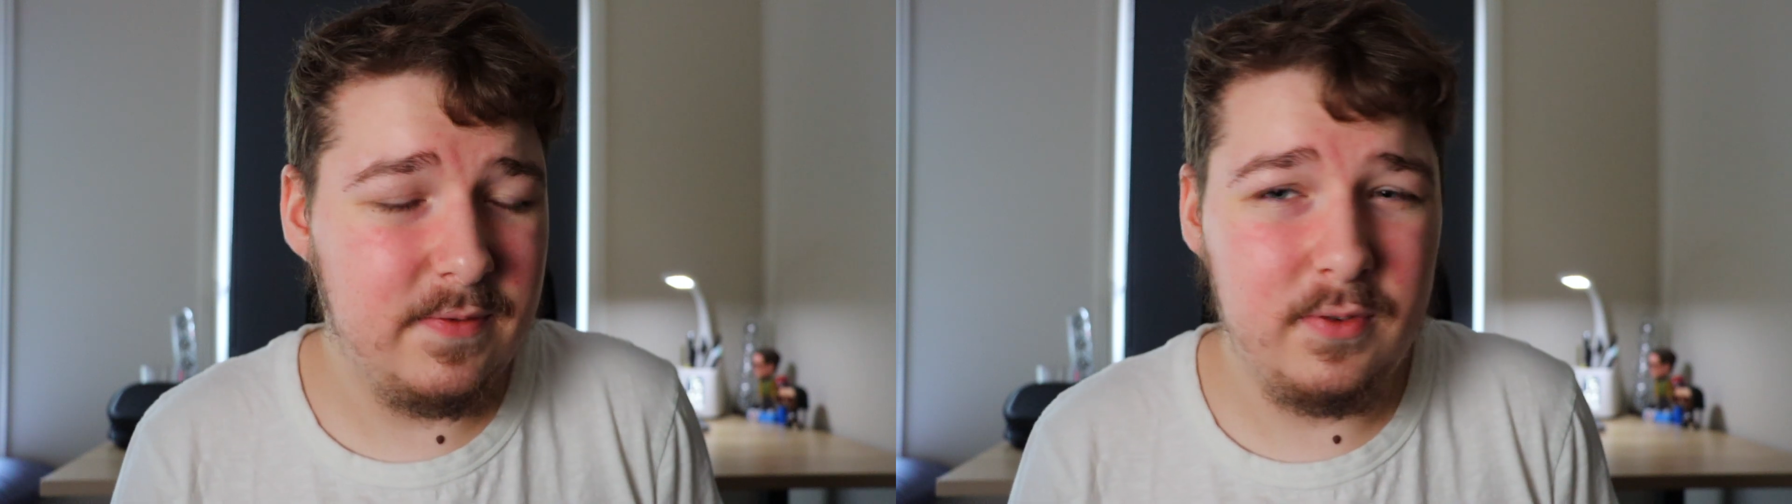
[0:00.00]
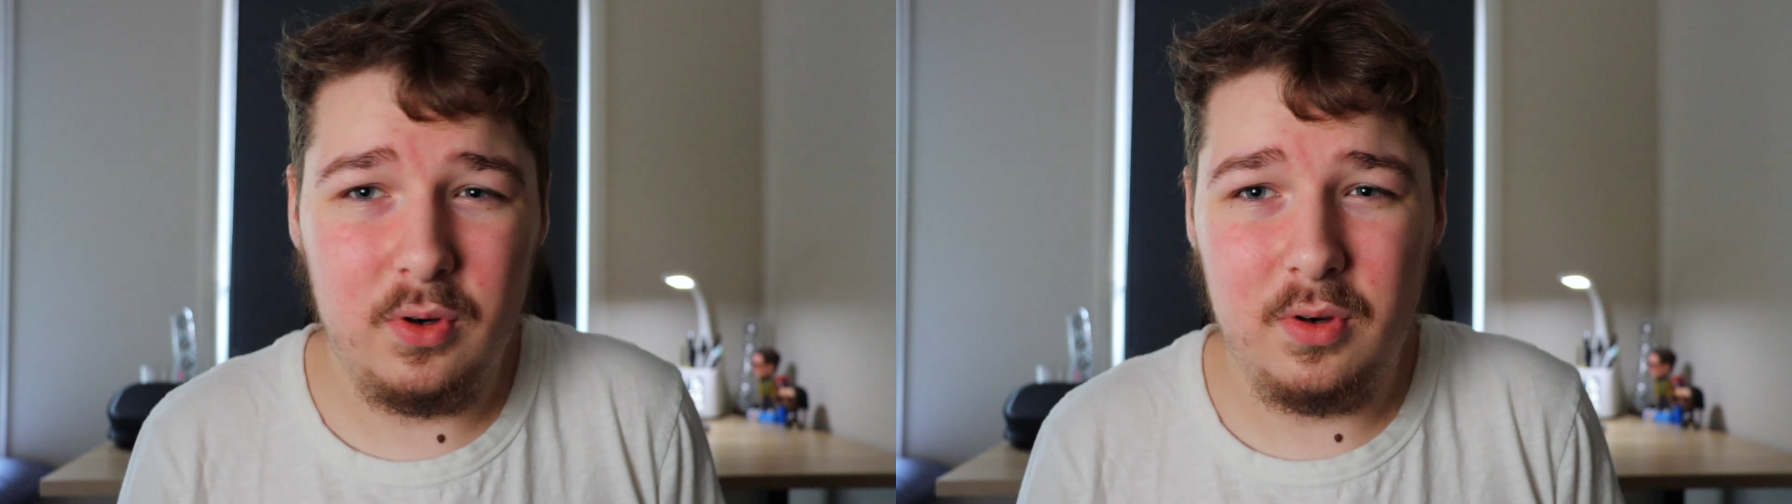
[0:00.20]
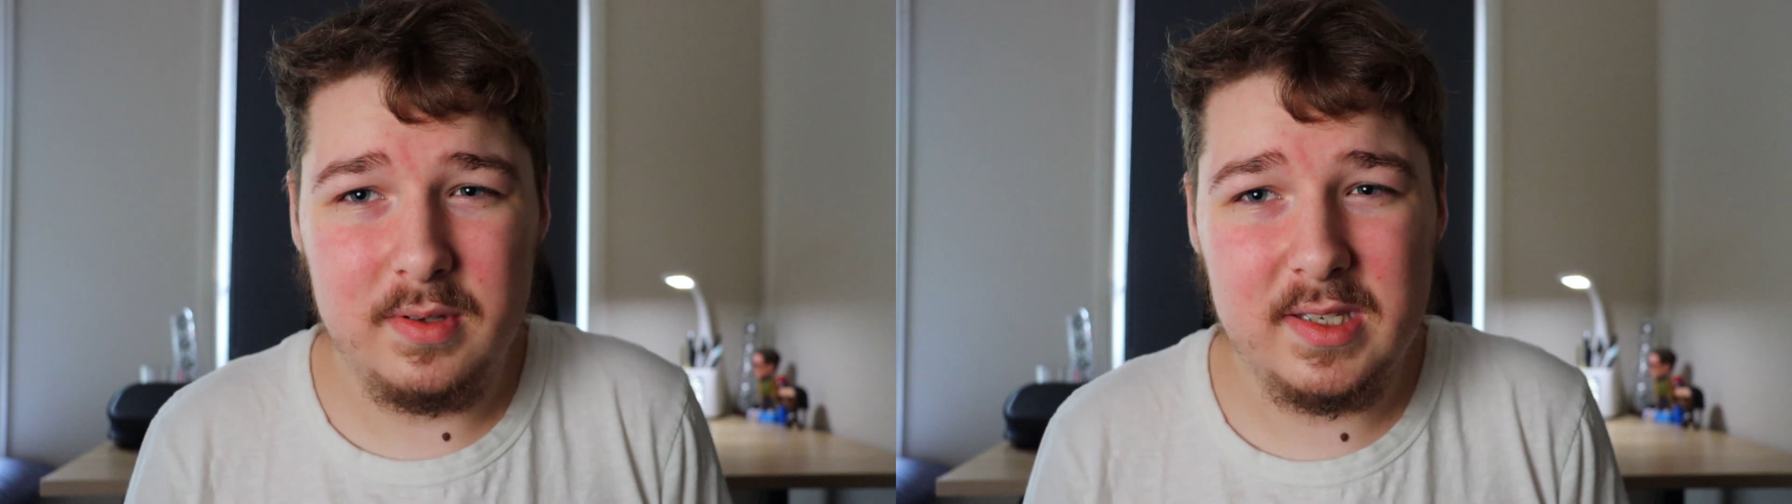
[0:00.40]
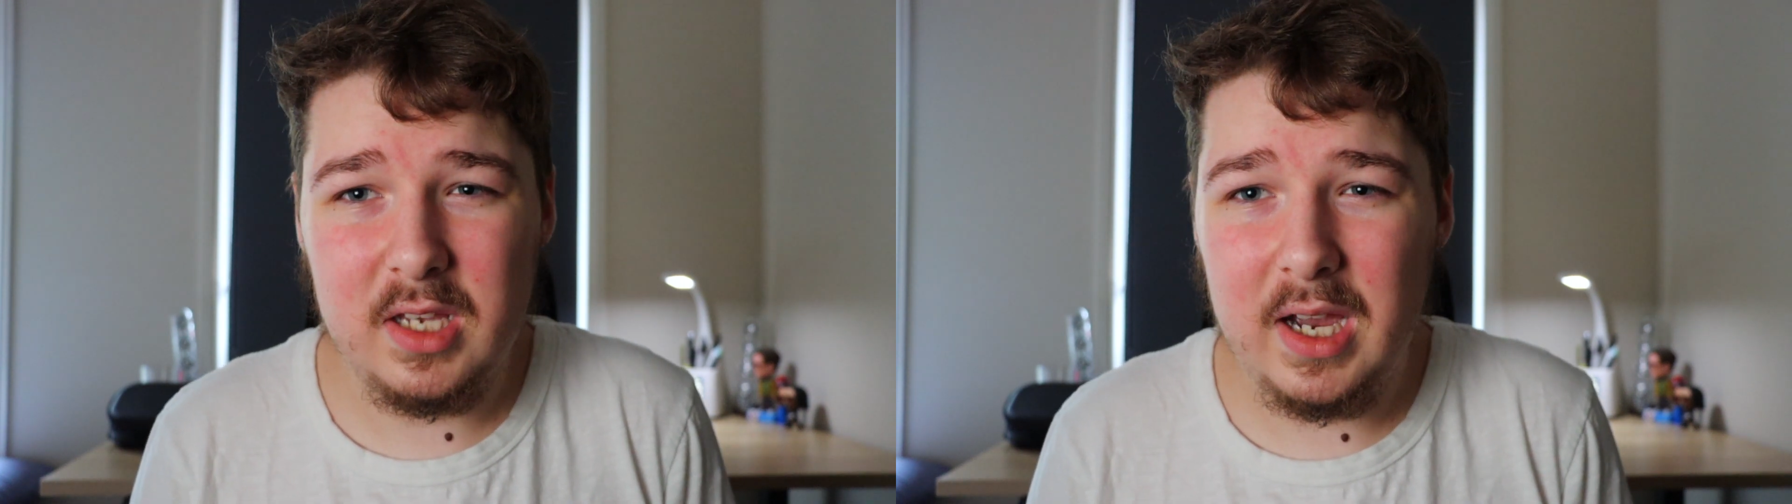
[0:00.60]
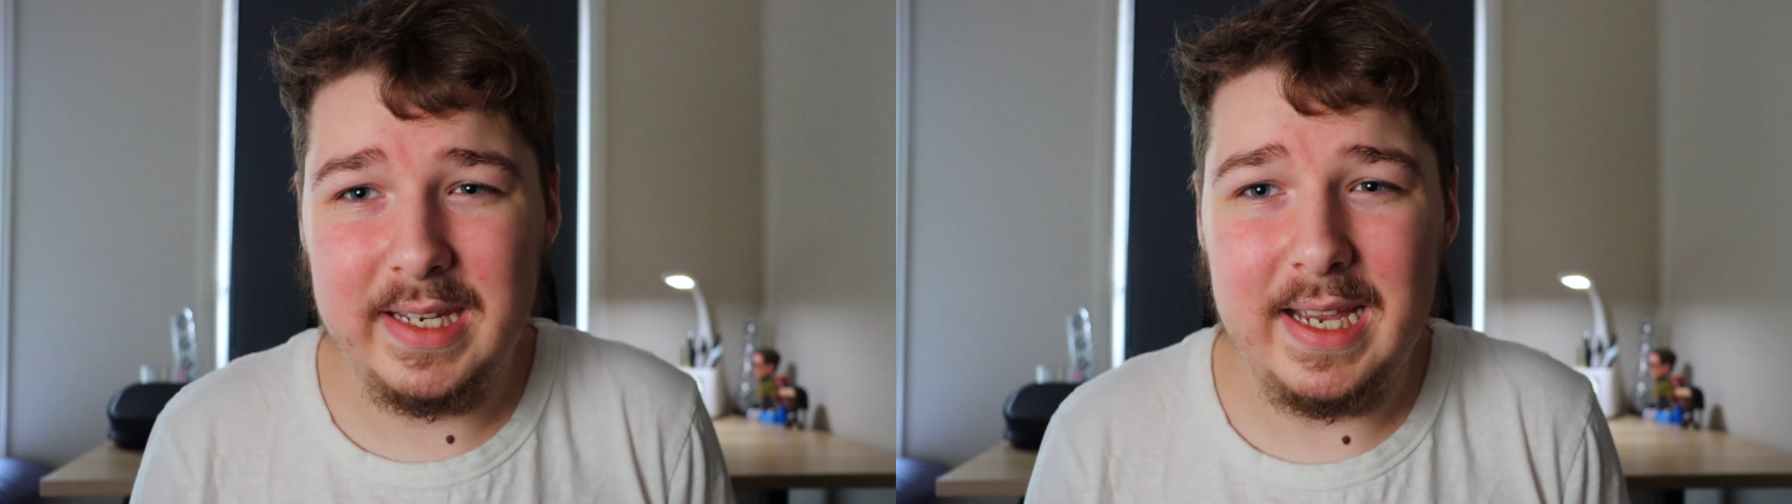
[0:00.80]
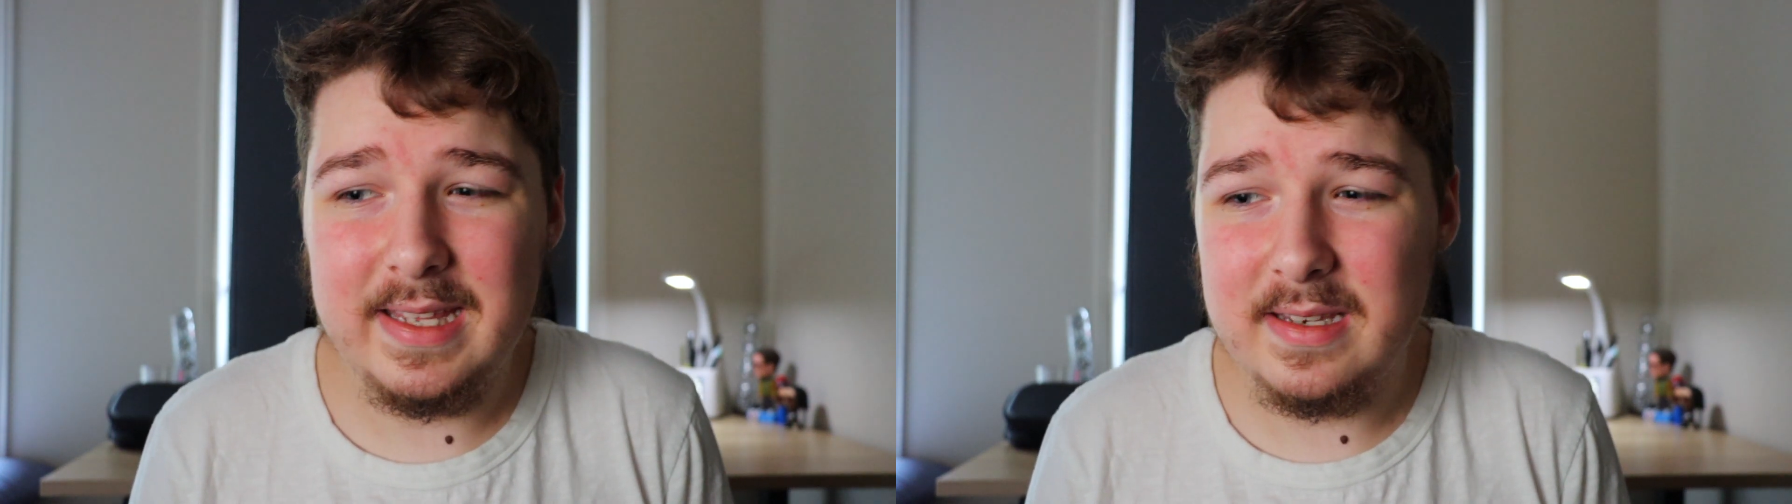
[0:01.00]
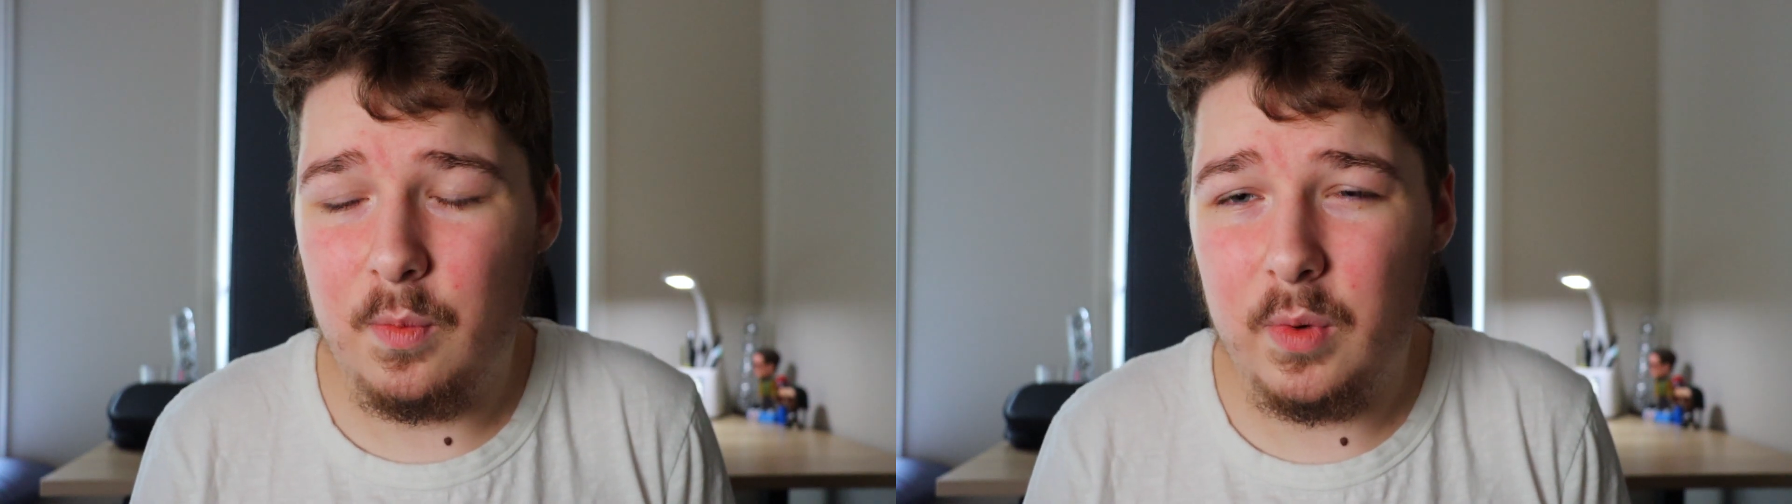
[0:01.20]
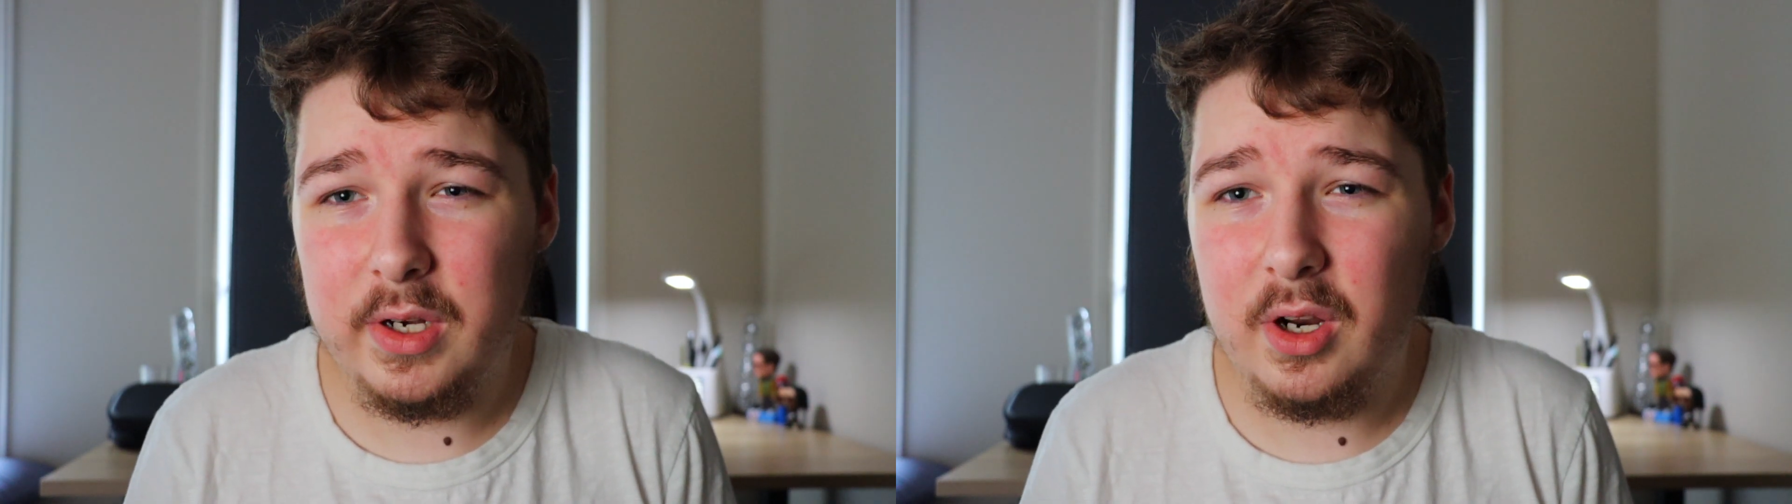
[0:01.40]
for side gates
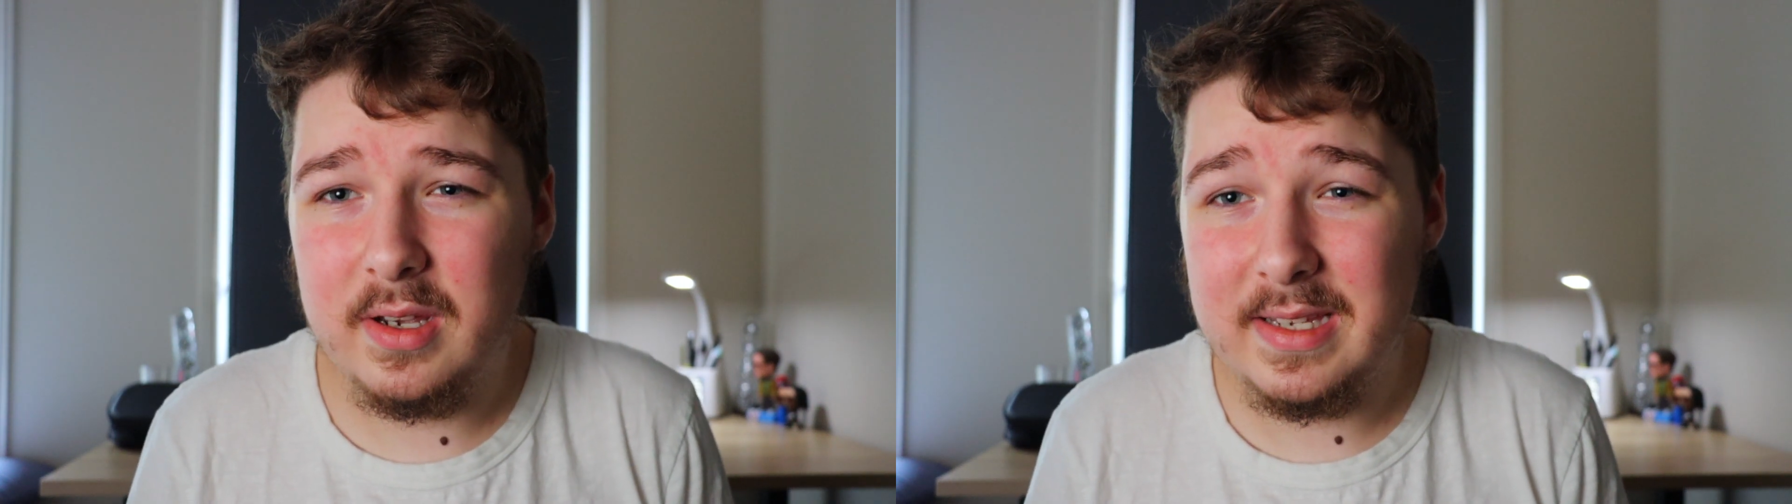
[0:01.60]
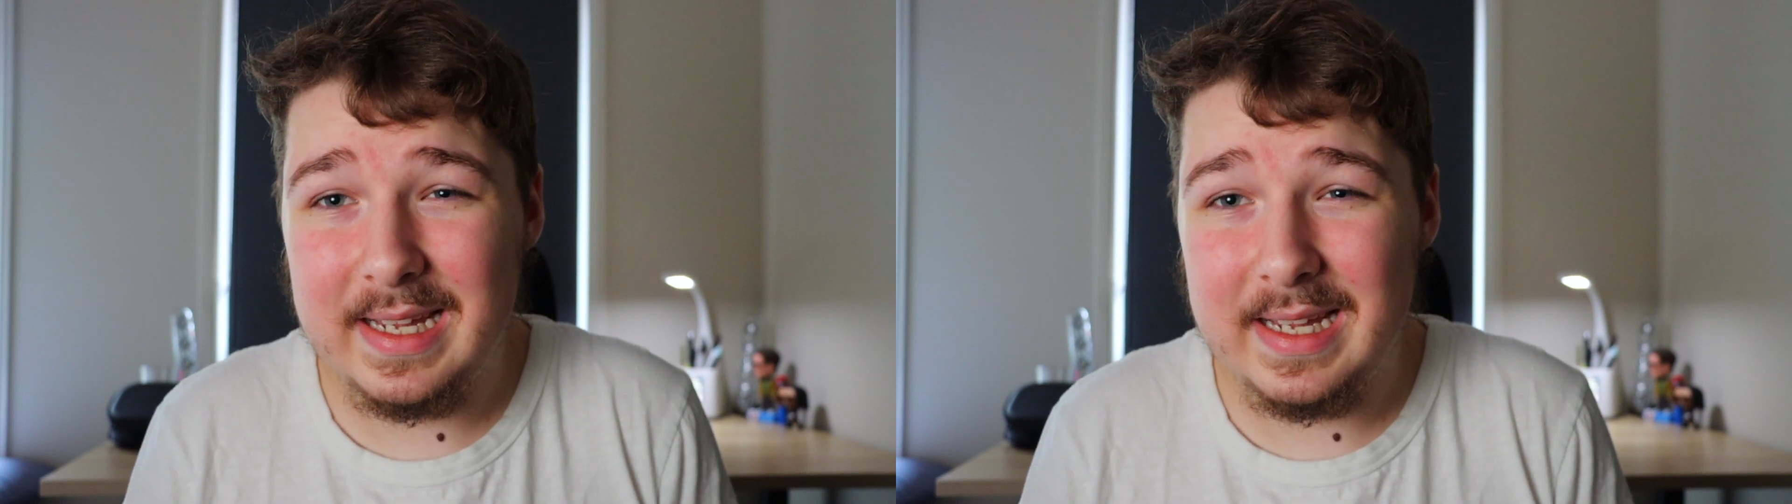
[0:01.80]
and windows,